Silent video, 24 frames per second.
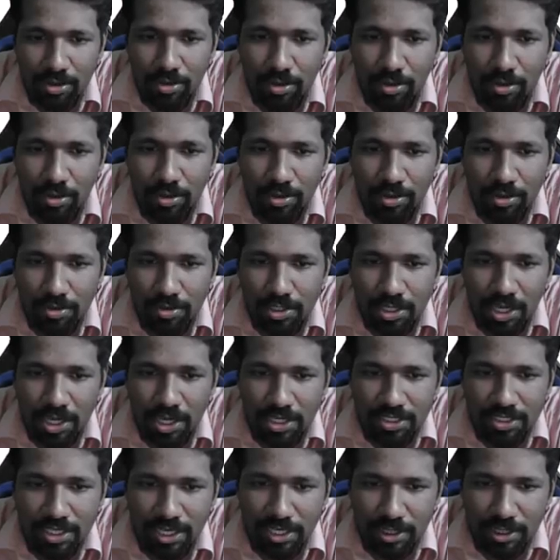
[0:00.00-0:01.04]
going to
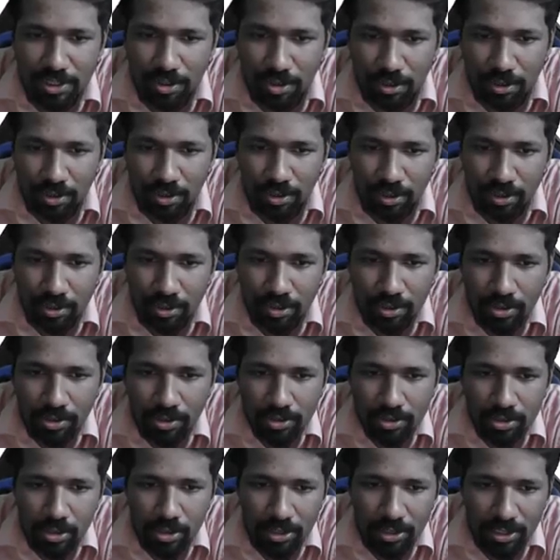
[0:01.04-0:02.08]
change at all.
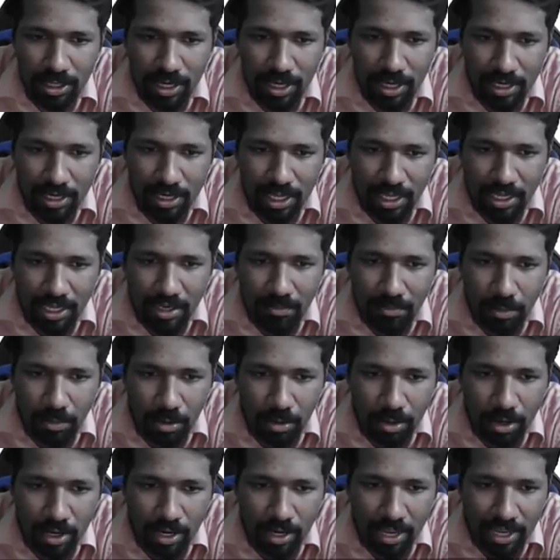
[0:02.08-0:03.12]
So 13
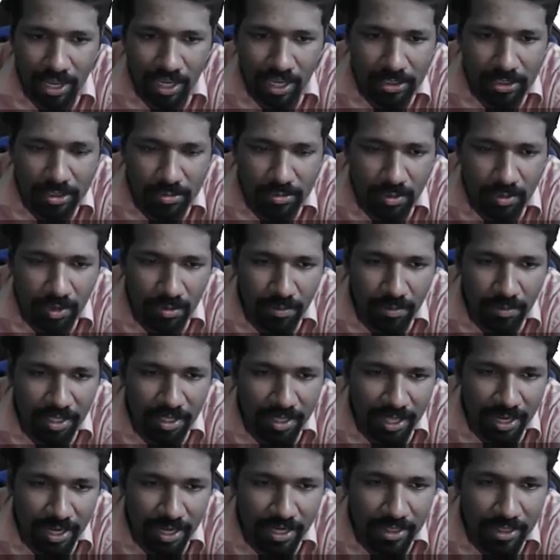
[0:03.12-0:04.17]
more 9s will be
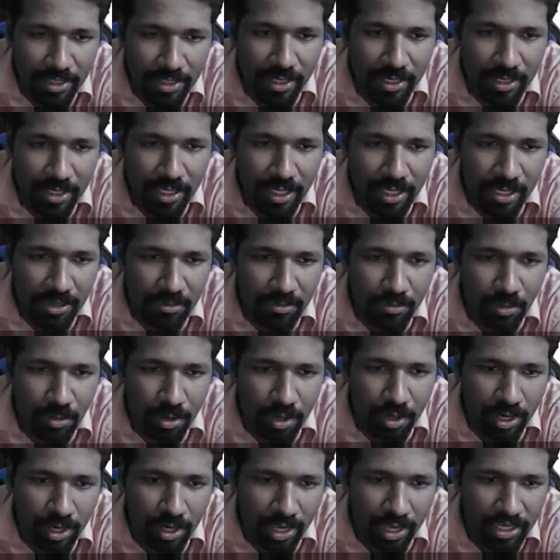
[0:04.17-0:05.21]
there. 13 more
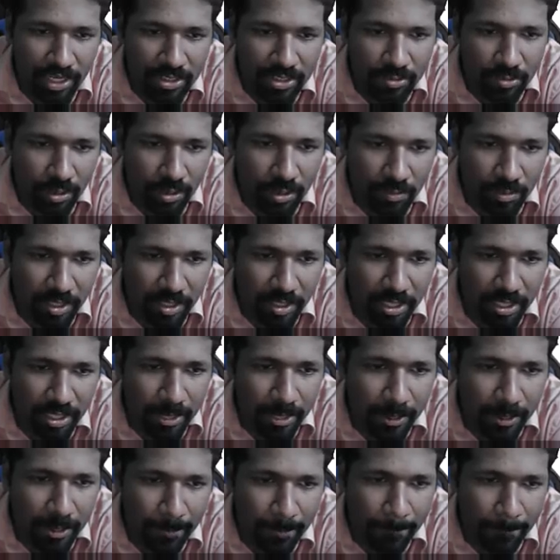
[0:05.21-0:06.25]
9s will
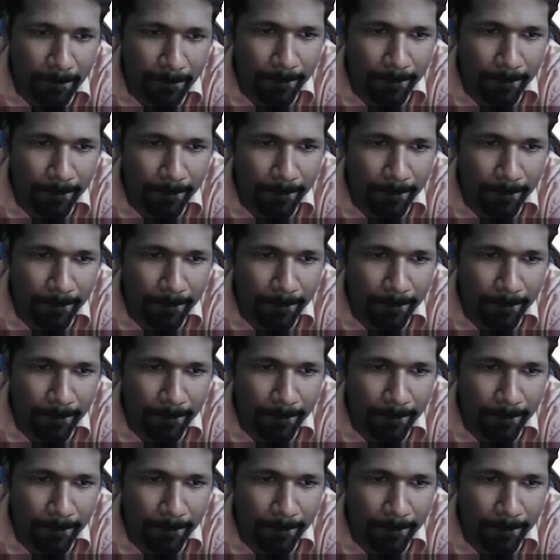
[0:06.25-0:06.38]
be there.